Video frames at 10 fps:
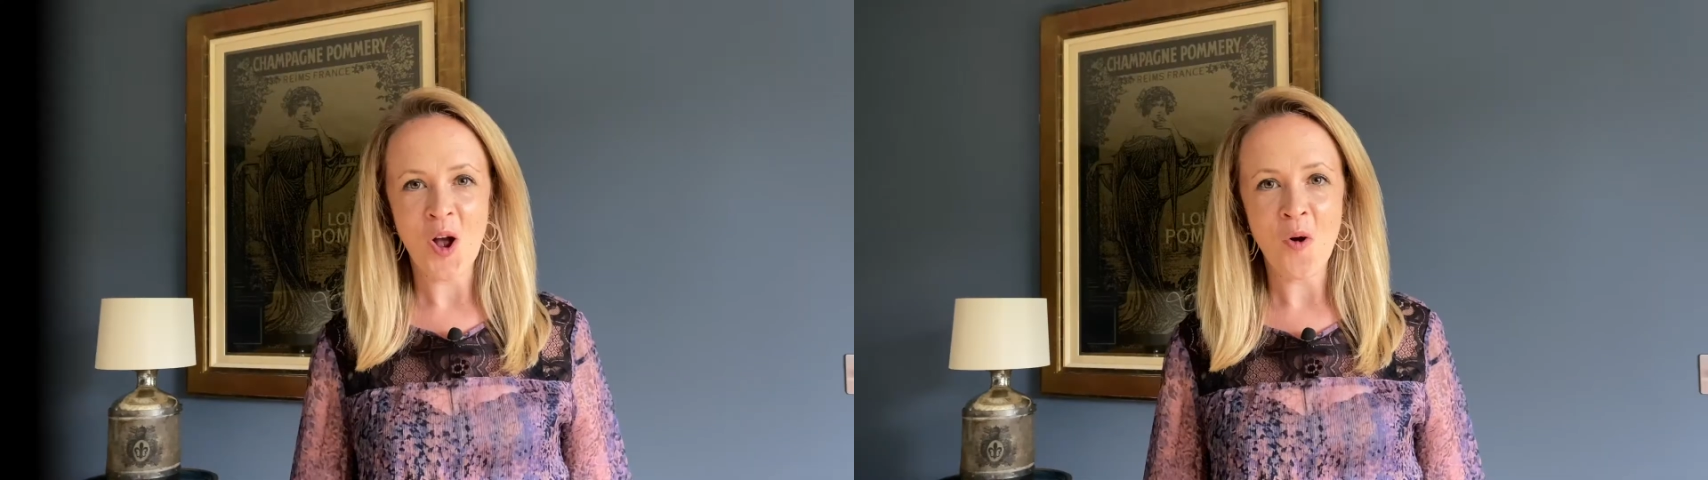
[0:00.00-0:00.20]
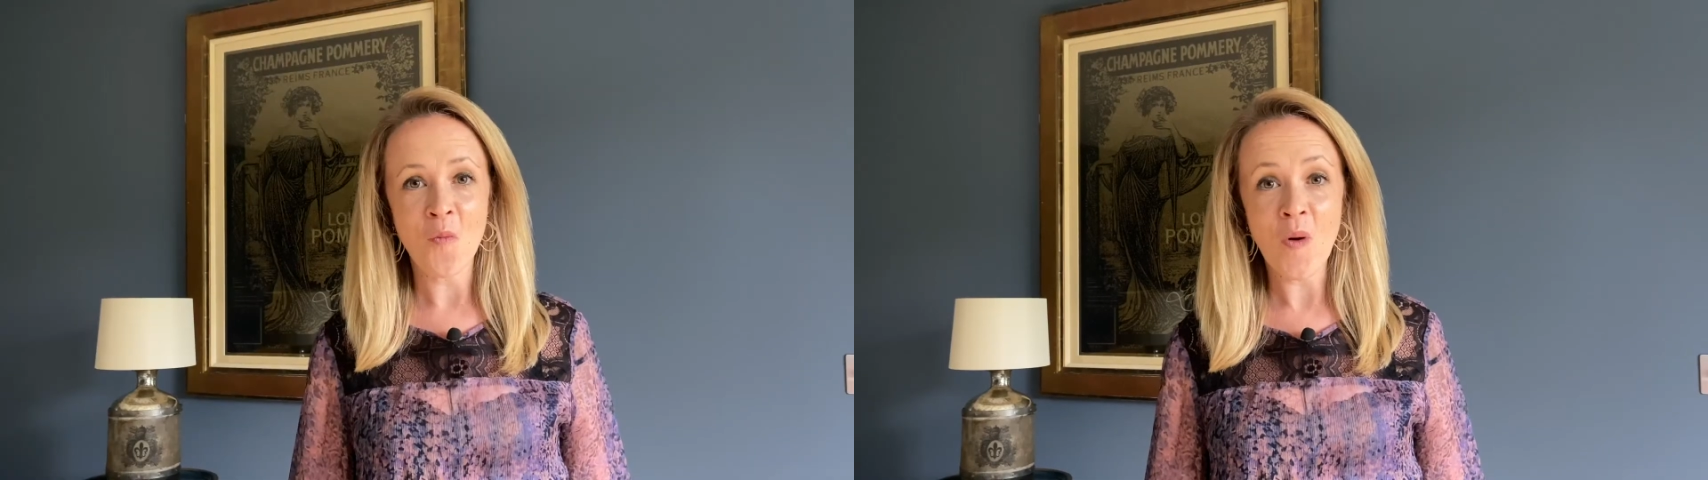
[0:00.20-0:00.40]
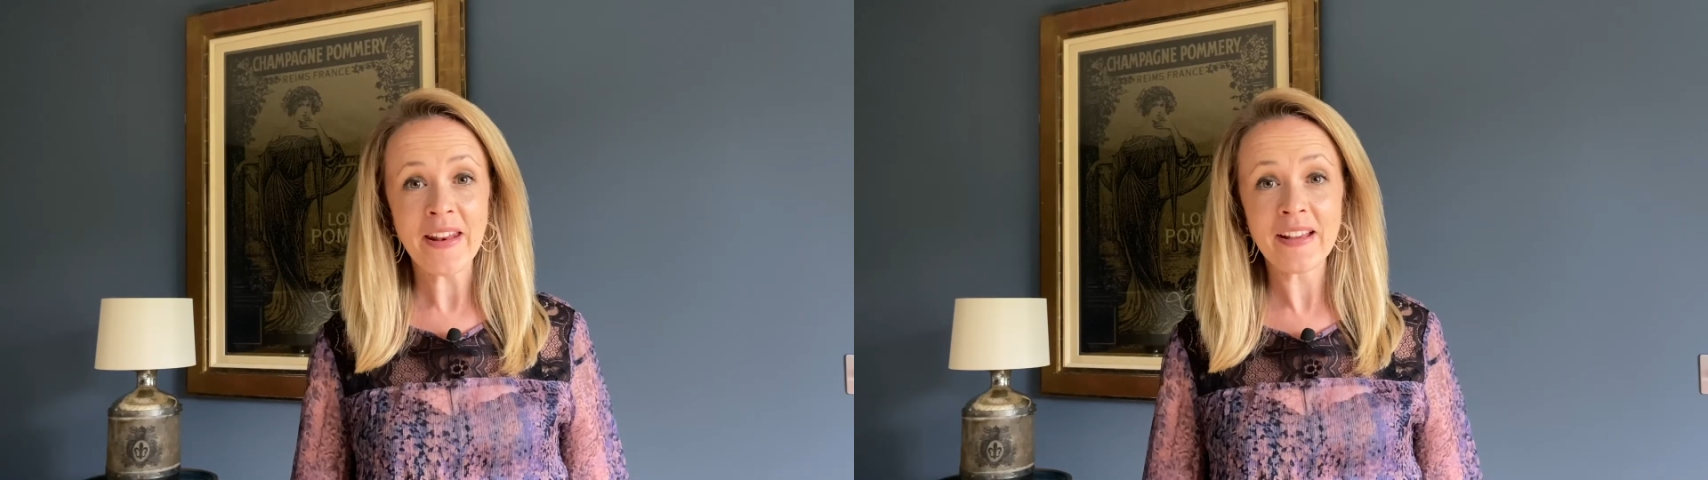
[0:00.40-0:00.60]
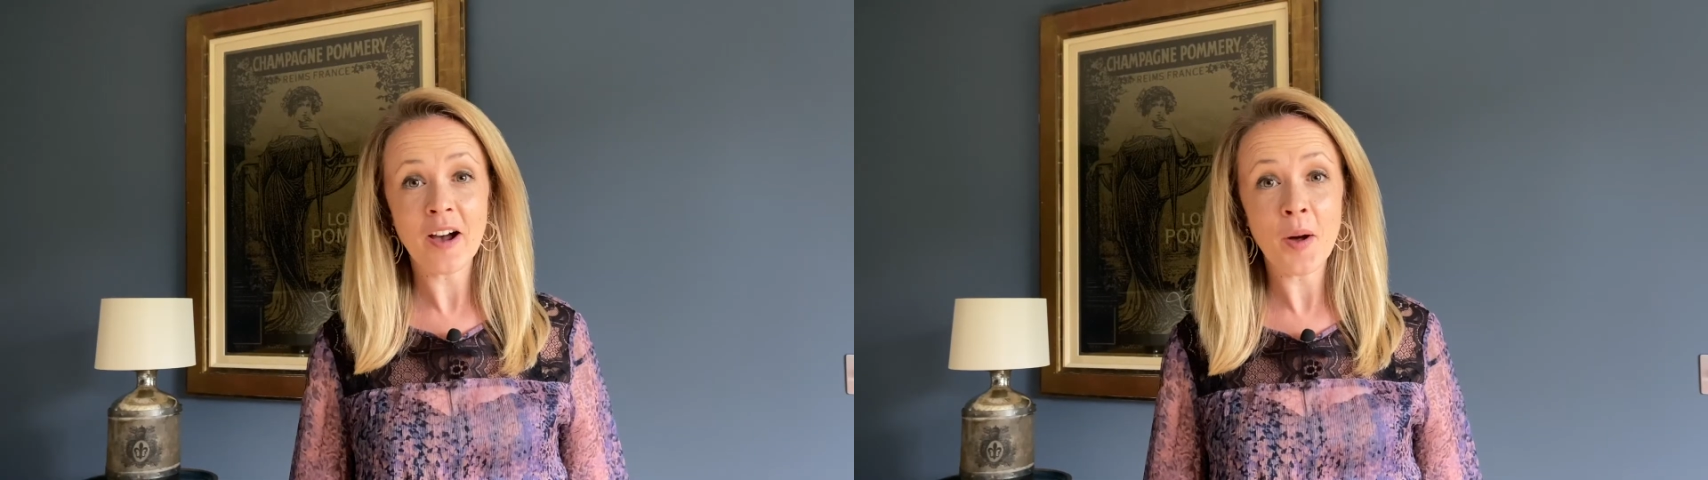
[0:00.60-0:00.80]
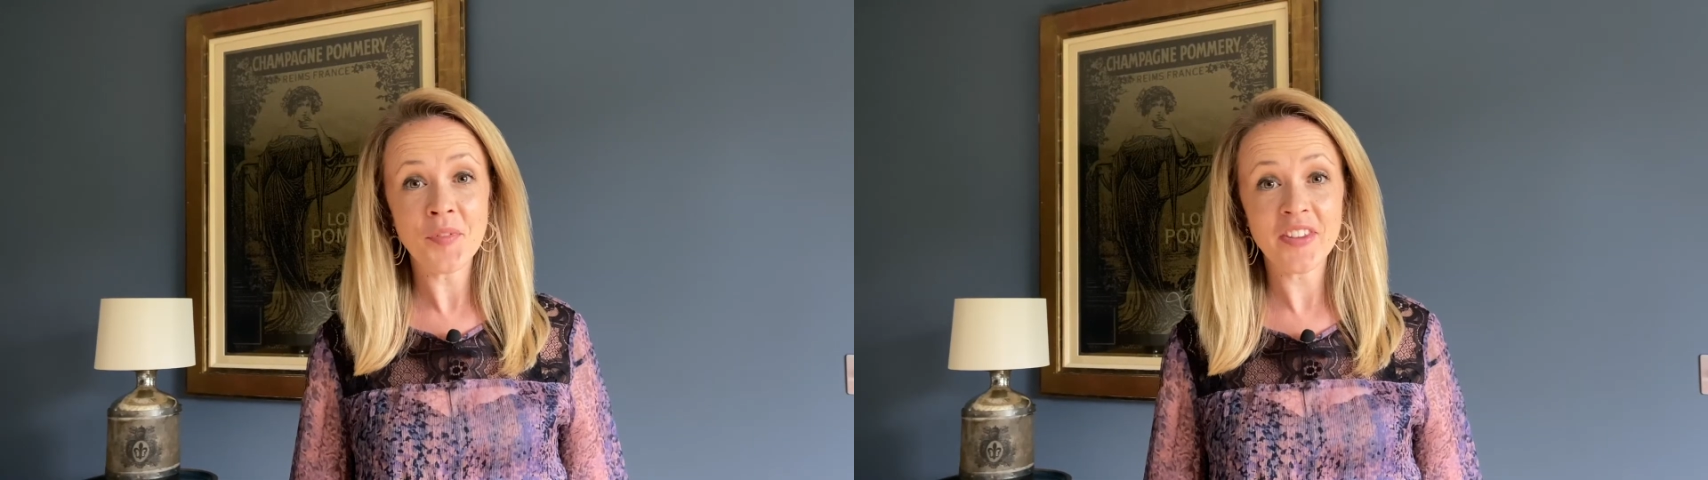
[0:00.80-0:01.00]
When it
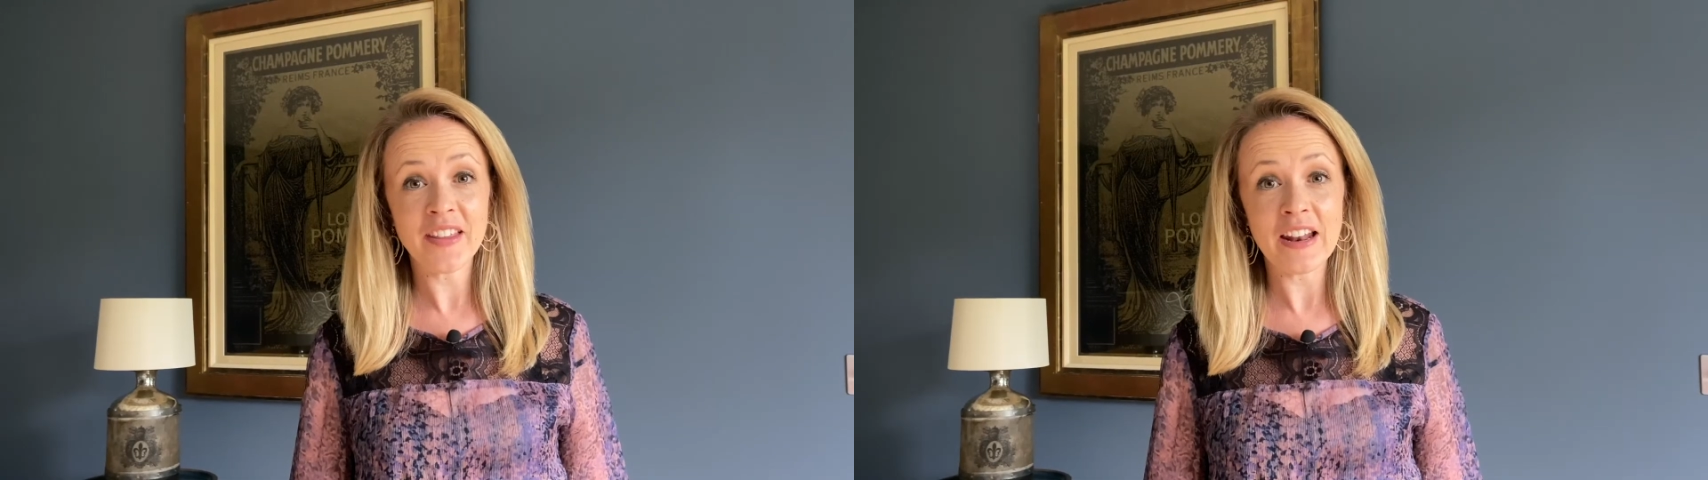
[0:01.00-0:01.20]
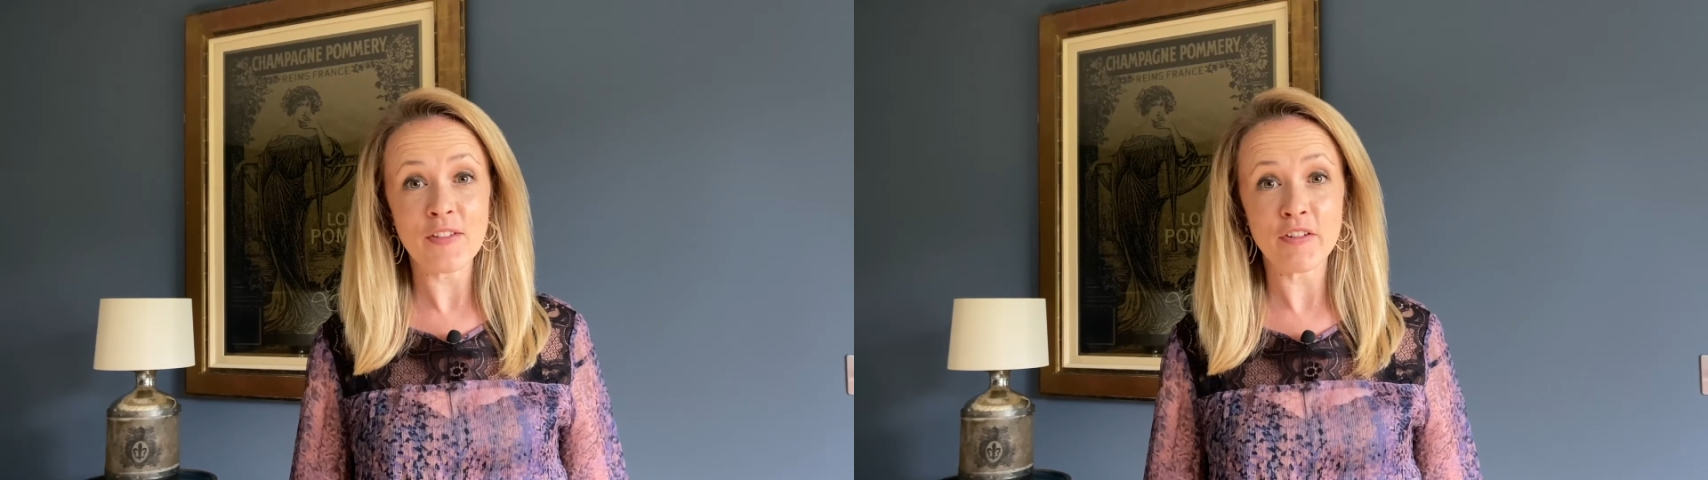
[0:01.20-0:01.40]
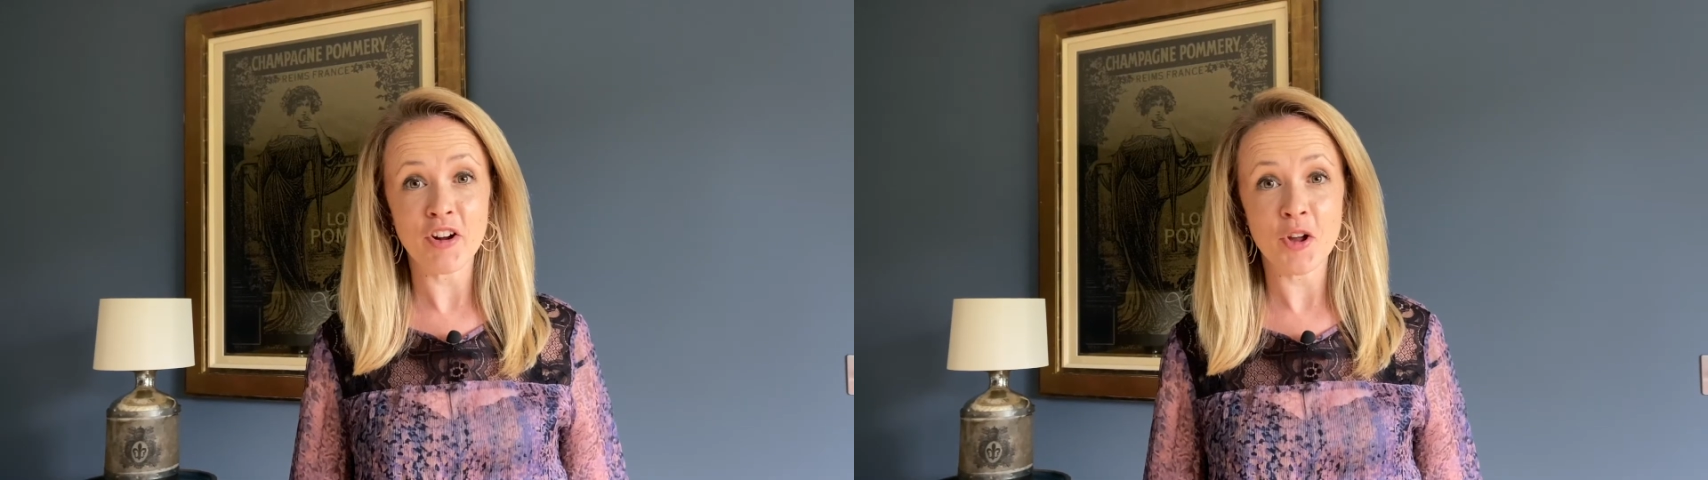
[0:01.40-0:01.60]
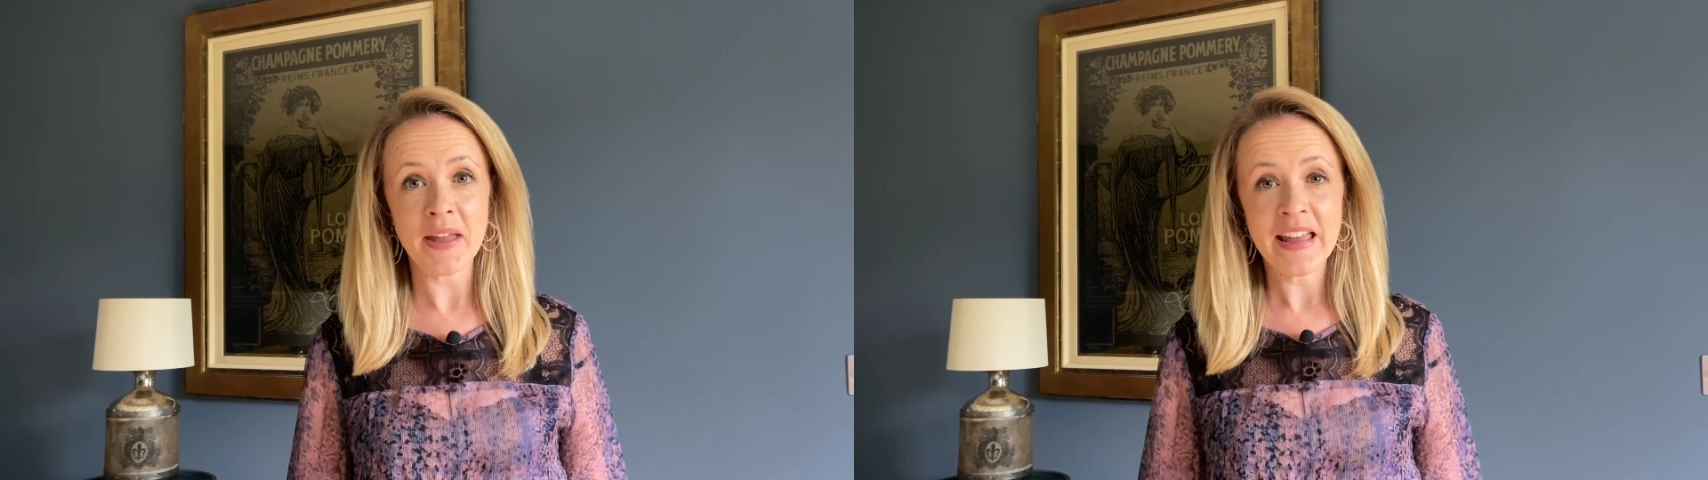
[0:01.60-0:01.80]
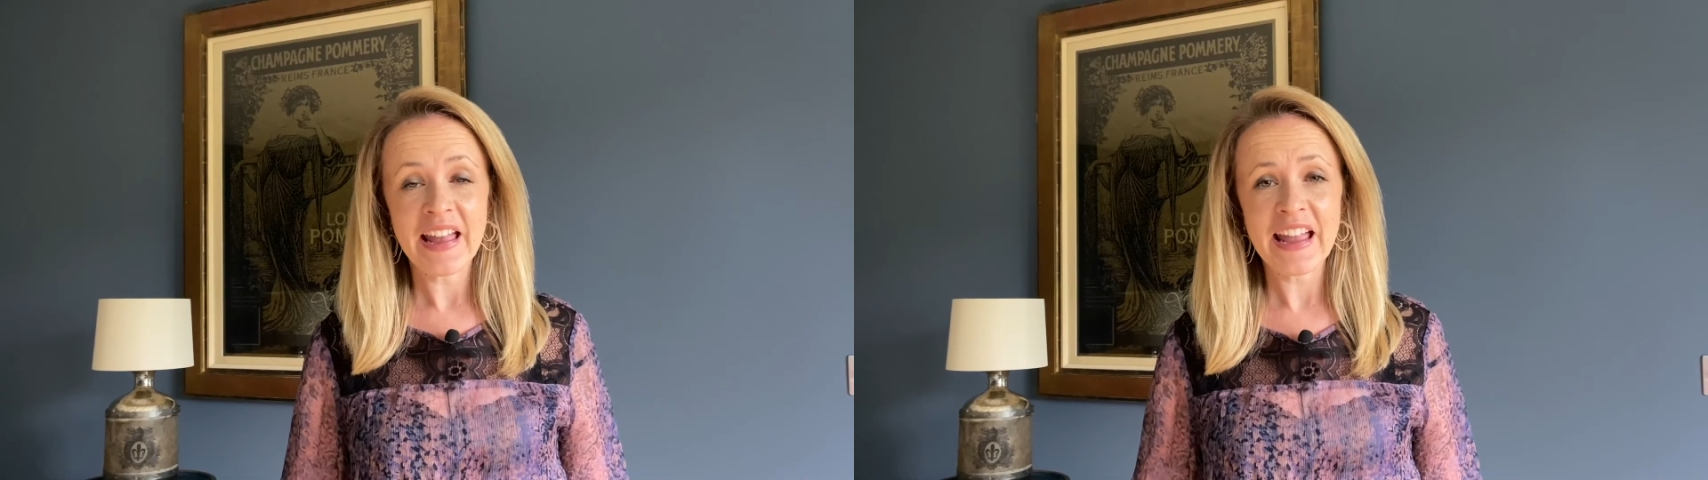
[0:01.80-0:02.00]
comes to the living room,